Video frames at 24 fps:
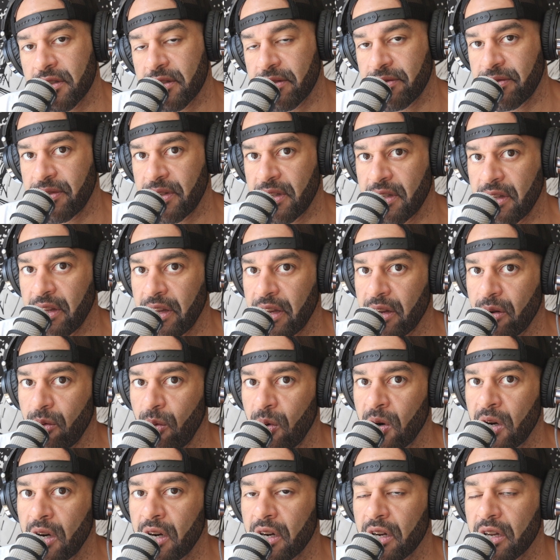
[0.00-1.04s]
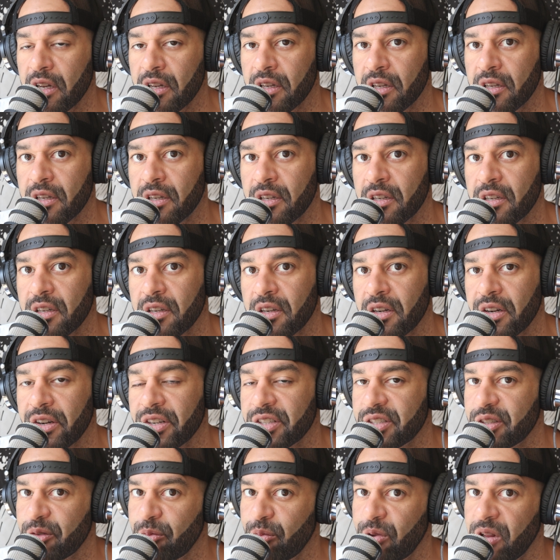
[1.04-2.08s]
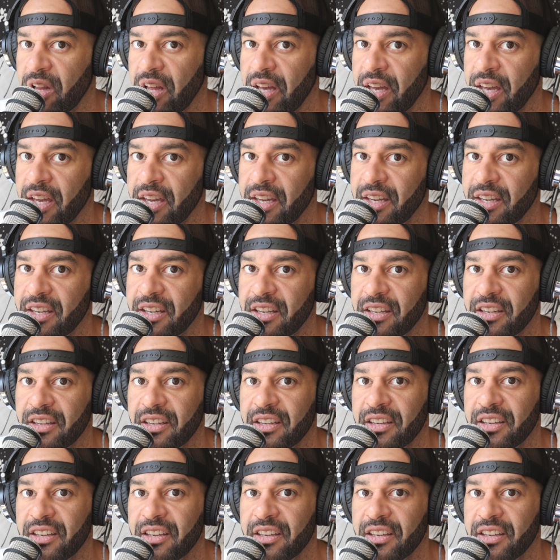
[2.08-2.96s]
Does it feel like work or is it play?